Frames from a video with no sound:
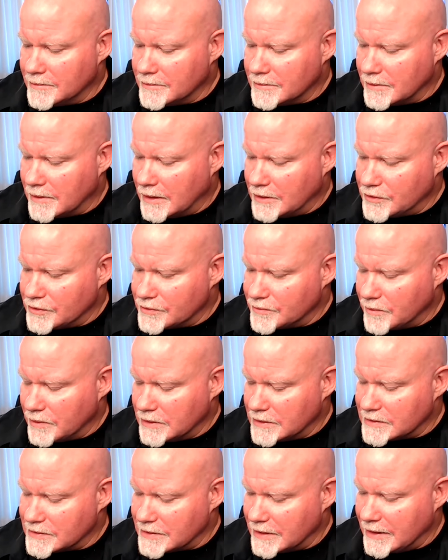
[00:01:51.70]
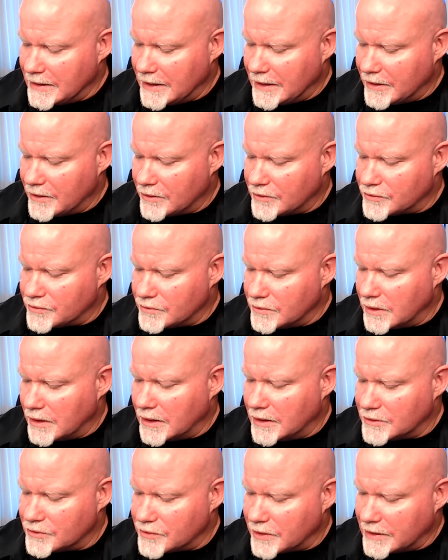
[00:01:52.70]
I just wanted to see here,
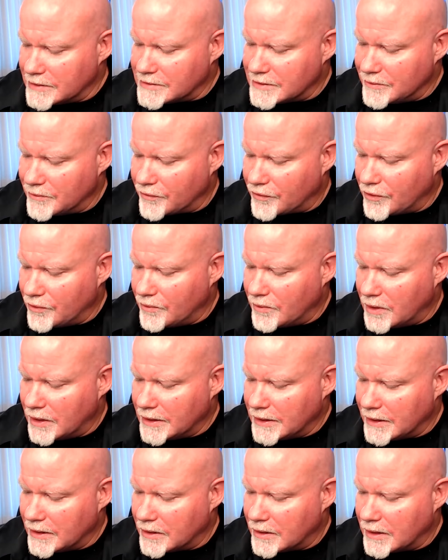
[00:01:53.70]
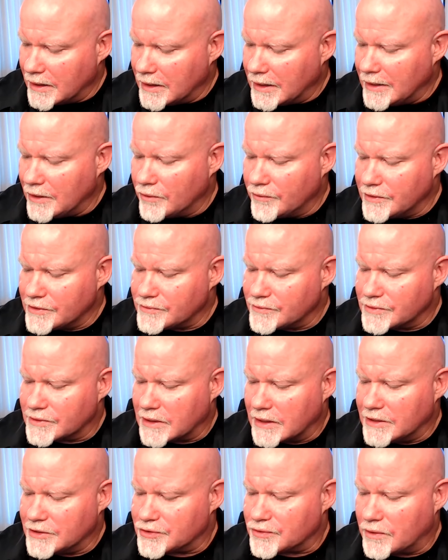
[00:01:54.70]
Tracy, with you on here. And I know this was
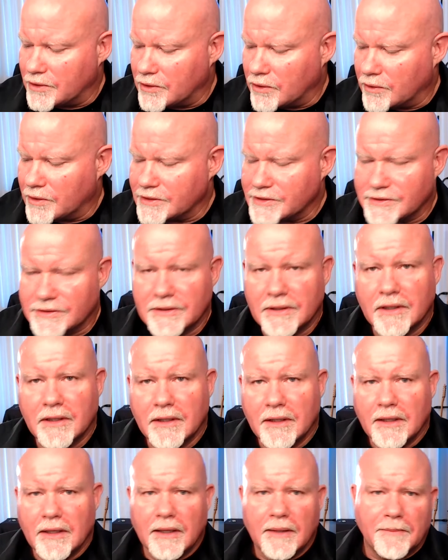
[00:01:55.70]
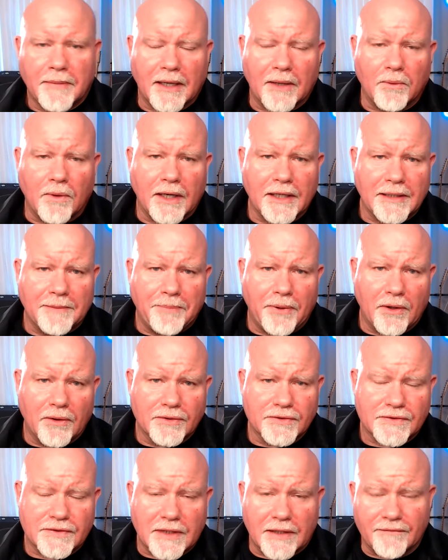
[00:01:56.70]
kind of short notice, but I wanted to
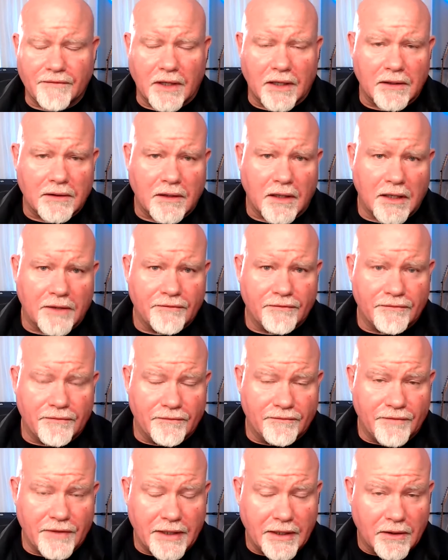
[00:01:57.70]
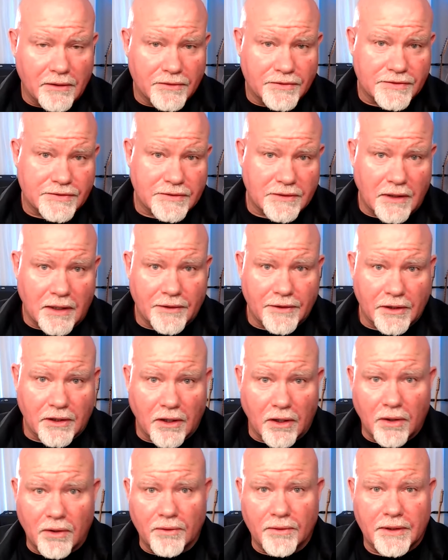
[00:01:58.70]
post. I've got a lot of videos on the
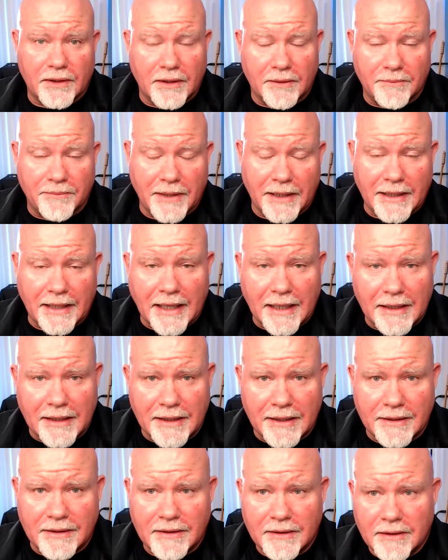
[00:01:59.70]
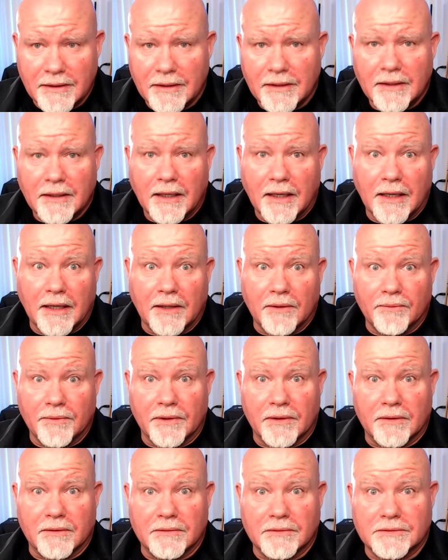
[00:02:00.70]
go being edited.
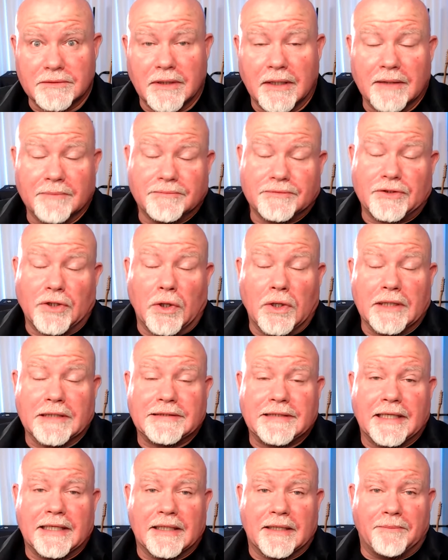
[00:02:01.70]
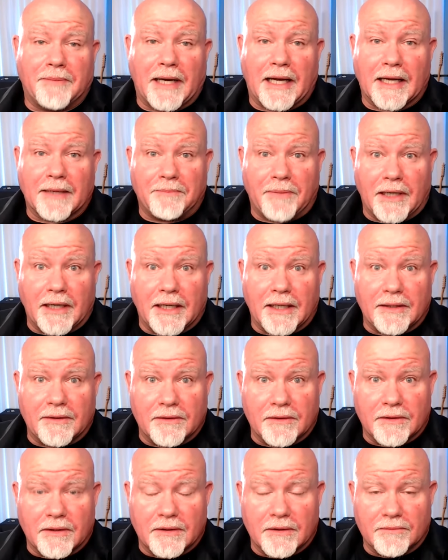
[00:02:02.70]
We were totally taken aback by
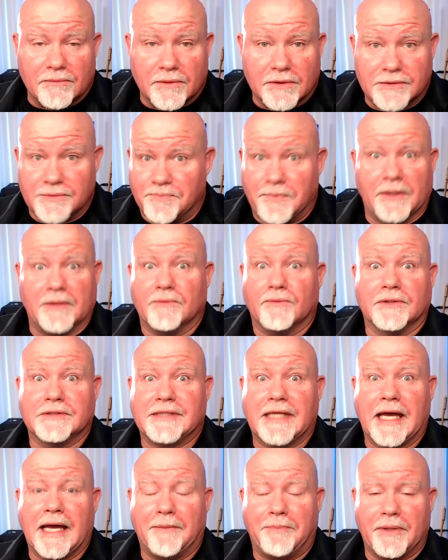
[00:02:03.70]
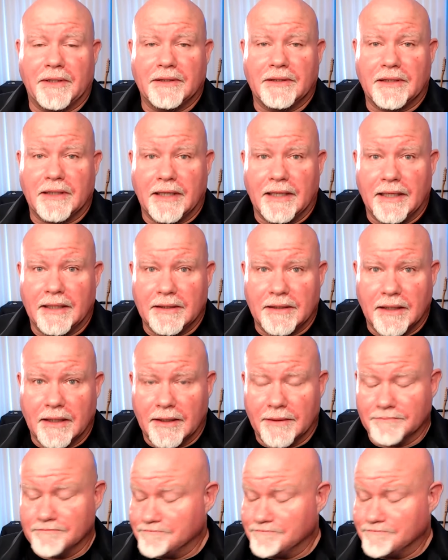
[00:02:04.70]
what's happened. And